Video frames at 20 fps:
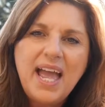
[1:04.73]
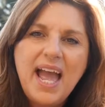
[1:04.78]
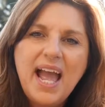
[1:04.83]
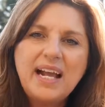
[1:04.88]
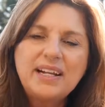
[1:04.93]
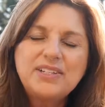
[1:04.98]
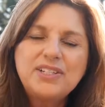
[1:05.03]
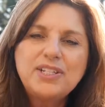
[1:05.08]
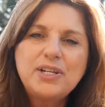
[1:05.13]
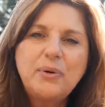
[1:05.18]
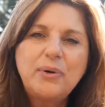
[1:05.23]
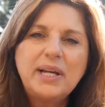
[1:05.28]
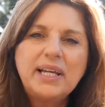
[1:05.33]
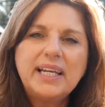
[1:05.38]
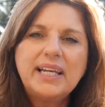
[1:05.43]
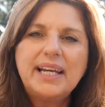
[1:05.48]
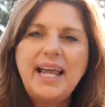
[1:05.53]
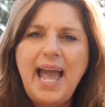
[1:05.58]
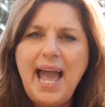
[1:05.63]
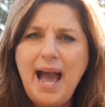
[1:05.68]
And so it
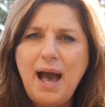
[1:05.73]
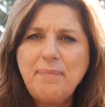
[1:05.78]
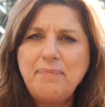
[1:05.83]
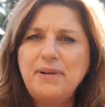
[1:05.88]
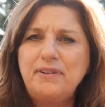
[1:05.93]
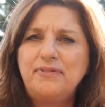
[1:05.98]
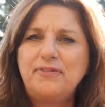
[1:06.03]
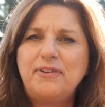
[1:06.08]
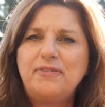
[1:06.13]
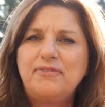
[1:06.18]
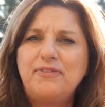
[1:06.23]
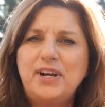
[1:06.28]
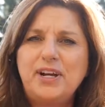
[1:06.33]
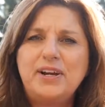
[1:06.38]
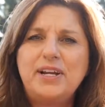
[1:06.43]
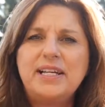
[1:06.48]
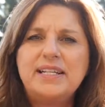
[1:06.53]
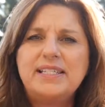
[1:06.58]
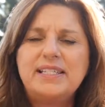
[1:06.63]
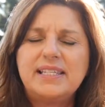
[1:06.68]
can happen from
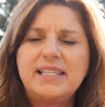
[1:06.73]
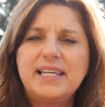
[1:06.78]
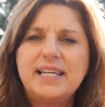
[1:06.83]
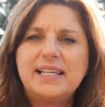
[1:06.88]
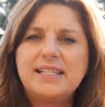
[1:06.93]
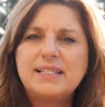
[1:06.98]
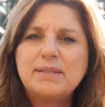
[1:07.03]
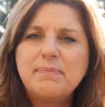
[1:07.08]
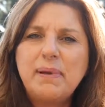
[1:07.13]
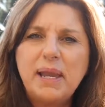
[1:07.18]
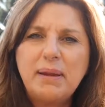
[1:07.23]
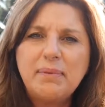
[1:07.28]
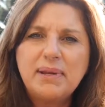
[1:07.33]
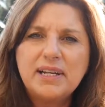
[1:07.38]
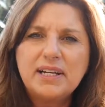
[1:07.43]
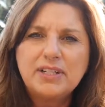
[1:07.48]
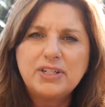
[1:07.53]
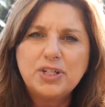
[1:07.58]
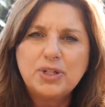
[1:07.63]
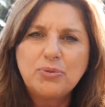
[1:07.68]
various things,
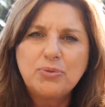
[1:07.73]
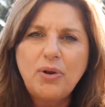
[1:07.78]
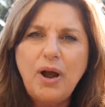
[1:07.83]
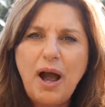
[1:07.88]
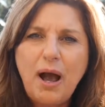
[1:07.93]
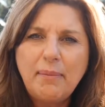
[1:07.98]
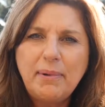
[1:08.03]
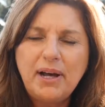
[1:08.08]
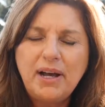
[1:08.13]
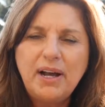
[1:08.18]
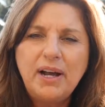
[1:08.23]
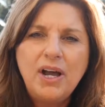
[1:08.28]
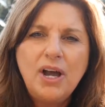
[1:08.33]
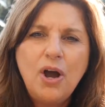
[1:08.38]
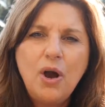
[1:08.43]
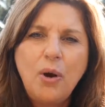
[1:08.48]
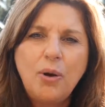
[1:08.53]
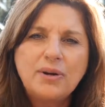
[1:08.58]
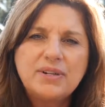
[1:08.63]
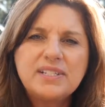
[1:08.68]
maybe a trauma
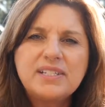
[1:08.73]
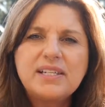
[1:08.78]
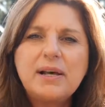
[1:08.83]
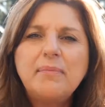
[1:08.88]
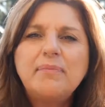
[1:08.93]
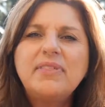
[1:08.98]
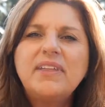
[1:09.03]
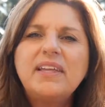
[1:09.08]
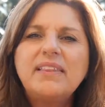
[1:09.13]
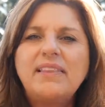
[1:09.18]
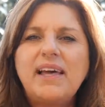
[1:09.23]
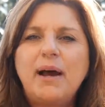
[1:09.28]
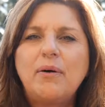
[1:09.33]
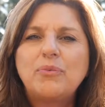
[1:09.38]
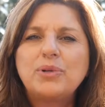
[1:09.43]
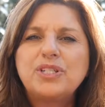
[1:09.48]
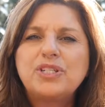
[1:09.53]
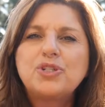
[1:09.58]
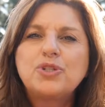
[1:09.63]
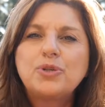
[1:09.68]
or something that
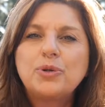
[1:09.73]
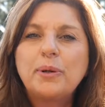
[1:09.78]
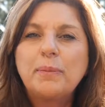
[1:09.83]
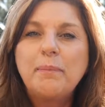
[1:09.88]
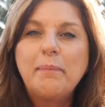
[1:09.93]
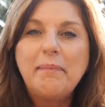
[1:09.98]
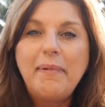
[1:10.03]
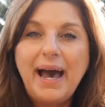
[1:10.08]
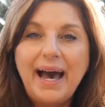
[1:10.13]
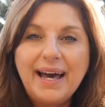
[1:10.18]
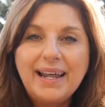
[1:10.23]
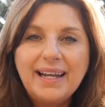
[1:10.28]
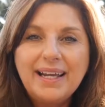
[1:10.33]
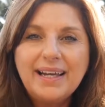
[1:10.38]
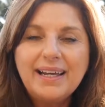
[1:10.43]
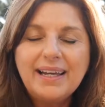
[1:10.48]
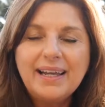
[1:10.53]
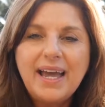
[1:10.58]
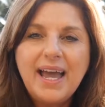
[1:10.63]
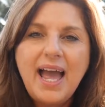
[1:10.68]
was
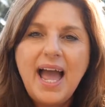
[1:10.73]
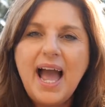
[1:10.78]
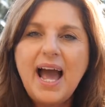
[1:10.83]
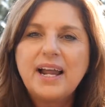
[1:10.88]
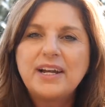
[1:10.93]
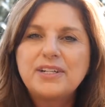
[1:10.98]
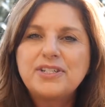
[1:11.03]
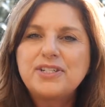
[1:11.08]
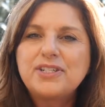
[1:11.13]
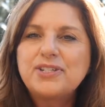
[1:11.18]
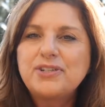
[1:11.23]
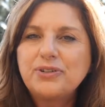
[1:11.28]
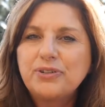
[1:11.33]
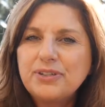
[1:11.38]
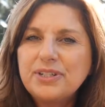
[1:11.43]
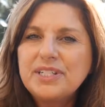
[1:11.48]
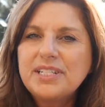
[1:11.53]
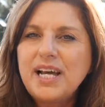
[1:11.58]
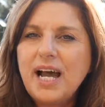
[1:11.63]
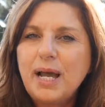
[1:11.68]
traumatic at a
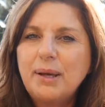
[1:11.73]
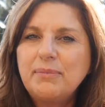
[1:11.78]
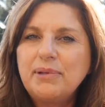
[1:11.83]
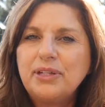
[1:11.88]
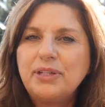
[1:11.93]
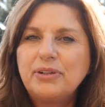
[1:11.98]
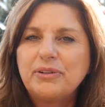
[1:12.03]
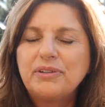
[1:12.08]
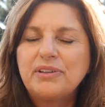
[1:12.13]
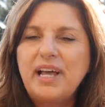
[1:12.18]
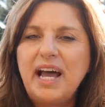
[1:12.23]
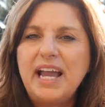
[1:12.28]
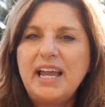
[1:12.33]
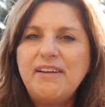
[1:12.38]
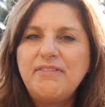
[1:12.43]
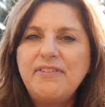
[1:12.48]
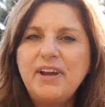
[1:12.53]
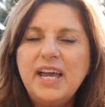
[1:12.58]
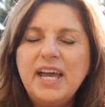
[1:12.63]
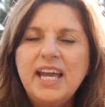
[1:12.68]
certain time in your
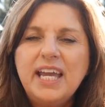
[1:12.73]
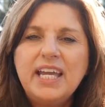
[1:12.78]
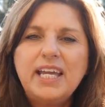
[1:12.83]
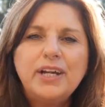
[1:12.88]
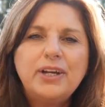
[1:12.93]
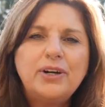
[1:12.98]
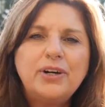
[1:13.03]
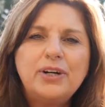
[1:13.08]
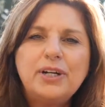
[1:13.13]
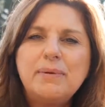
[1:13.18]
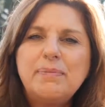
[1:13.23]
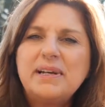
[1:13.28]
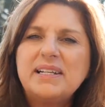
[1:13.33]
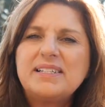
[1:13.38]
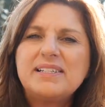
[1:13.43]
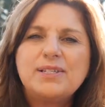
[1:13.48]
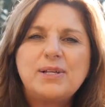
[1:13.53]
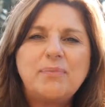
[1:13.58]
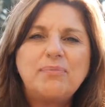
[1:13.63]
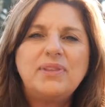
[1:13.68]
life. It could have
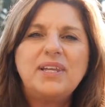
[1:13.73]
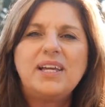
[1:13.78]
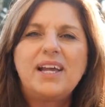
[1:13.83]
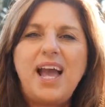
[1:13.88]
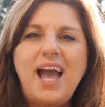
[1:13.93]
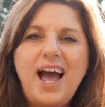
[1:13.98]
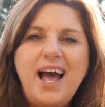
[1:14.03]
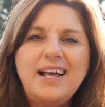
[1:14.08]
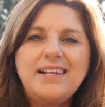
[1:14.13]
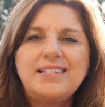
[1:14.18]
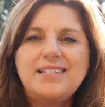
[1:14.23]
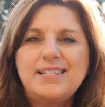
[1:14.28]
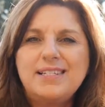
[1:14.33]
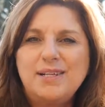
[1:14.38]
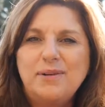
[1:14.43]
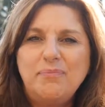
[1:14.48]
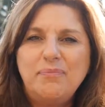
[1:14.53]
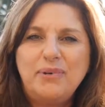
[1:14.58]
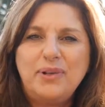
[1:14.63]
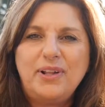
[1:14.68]
been something as
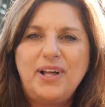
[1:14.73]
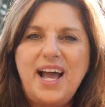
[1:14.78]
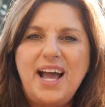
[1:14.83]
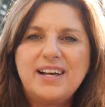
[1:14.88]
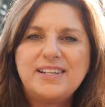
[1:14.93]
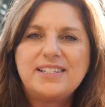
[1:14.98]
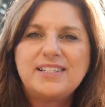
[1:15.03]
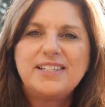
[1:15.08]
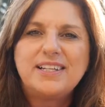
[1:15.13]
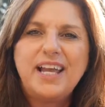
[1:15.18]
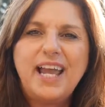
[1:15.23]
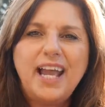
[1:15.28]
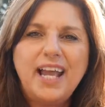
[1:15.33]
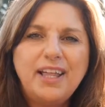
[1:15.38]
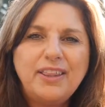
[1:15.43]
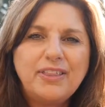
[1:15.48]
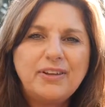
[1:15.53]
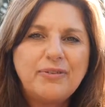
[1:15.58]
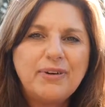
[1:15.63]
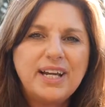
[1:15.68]
simple as in
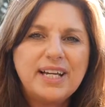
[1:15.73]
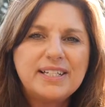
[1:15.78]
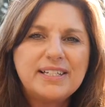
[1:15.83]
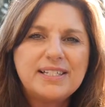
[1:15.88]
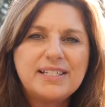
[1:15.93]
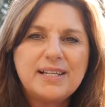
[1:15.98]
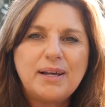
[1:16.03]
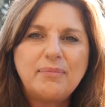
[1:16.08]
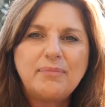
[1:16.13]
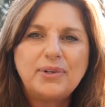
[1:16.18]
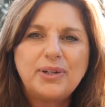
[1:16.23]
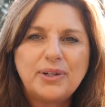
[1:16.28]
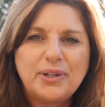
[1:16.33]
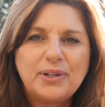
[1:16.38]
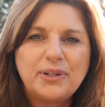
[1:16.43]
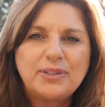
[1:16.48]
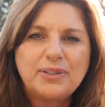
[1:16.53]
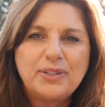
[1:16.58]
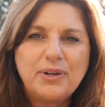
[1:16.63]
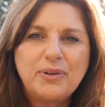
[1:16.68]
8th grade, some
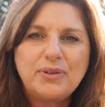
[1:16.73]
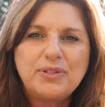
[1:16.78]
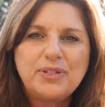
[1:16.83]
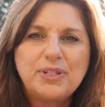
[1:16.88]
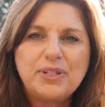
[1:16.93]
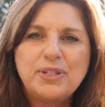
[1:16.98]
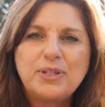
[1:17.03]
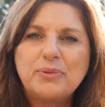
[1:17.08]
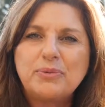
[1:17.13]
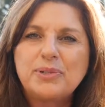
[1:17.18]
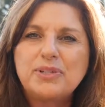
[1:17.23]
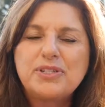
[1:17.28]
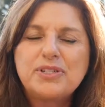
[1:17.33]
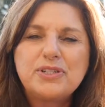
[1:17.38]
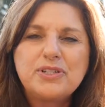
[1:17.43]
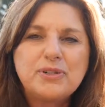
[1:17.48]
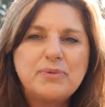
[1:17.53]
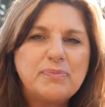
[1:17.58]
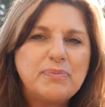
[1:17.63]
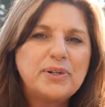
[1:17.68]
girl told you you were
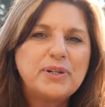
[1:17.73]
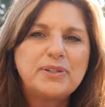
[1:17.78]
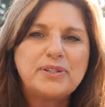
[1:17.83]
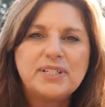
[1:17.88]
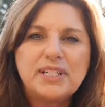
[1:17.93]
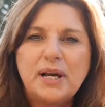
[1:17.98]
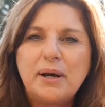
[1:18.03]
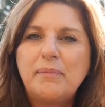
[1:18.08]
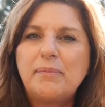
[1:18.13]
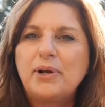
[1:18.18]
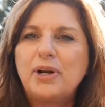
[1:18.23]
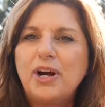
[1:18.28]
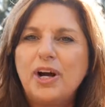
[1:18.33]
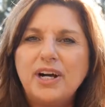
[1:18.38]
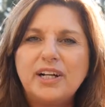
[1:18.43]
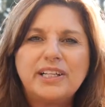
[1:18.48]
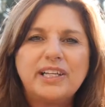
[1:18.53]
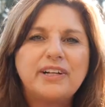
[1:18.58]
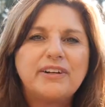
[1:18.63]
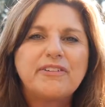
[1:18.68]
stupid or dumb or
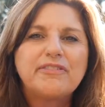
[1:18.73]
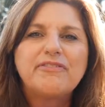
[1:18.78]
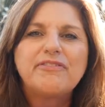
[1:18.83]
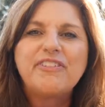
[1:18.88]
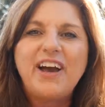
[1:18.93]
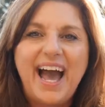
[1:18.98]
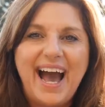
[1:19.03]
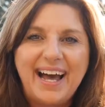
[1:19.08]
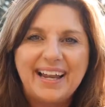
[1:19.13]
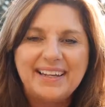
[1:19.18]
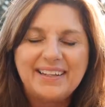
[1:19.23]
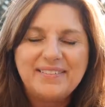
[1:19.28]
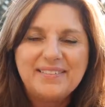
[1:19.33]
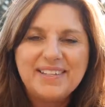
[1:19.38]
ugly or fat.